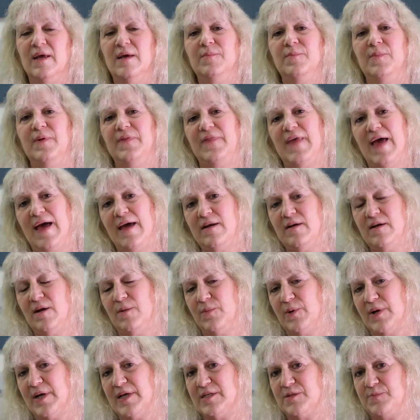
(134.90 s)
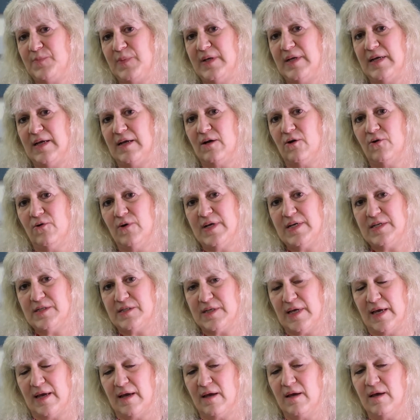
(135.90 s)
but that number has been
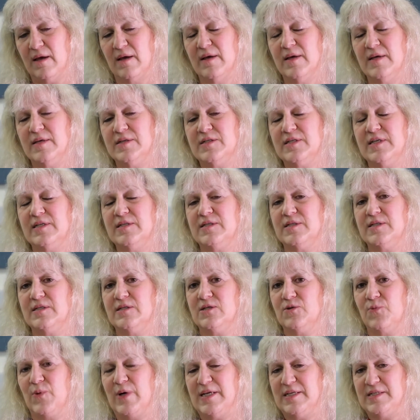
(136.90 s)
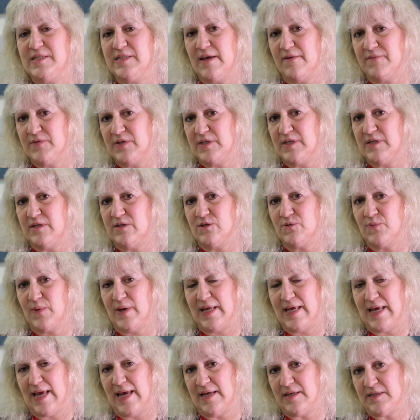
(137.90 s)
increasing since the
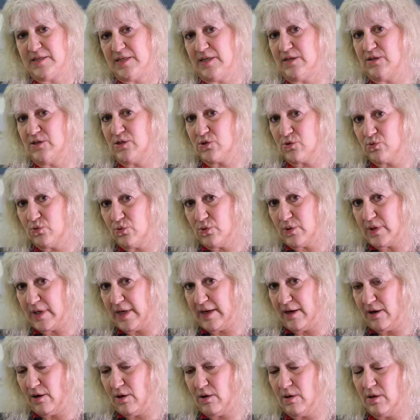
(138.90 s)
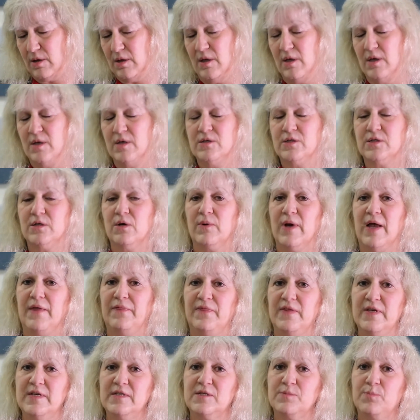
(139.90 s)
2017-2018 school year. So at
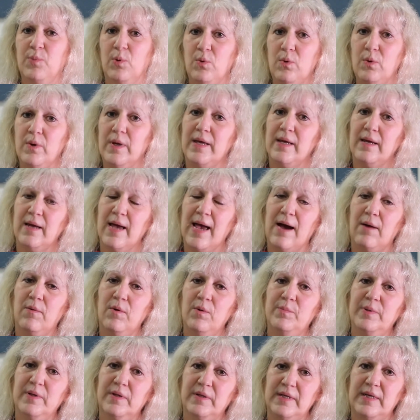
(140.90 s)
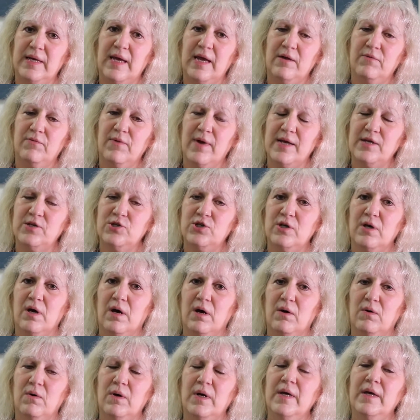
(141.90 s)
this point, our building aid
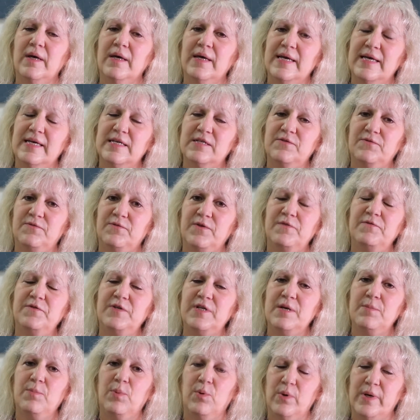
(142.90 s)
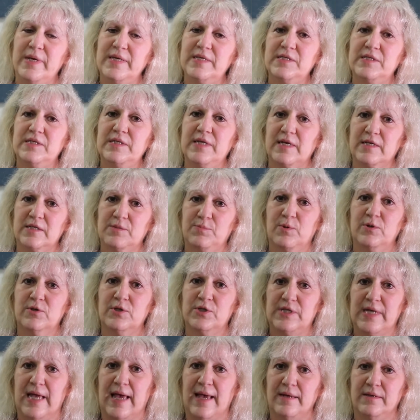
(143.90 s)
ratio is
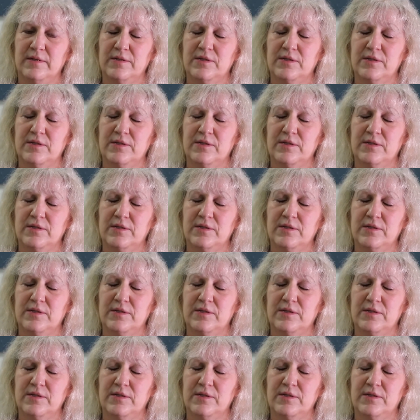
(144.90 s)
50.6%.